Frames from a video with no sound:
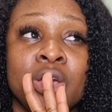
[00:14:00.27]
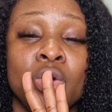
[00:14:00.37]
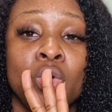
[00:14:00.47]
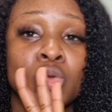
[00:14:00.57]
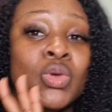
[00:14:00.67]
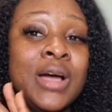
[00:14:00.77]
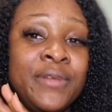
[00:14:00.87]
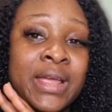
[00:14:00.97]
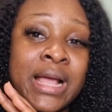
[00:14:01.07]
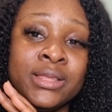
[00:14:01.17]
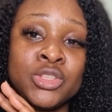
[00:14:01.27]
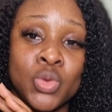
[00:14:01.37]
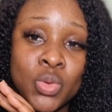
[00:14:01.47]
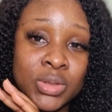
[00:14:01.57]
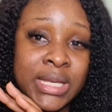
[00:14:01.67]
go to African
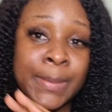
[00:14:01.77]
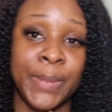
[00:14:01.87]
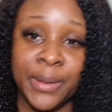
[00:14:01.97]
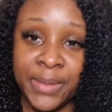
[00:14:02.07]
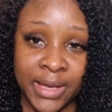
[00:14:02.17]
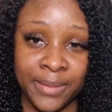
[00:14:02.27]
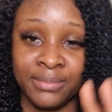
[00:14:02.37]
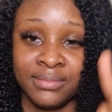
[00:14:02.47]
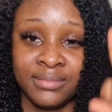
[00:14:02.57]
stores in Birmingham,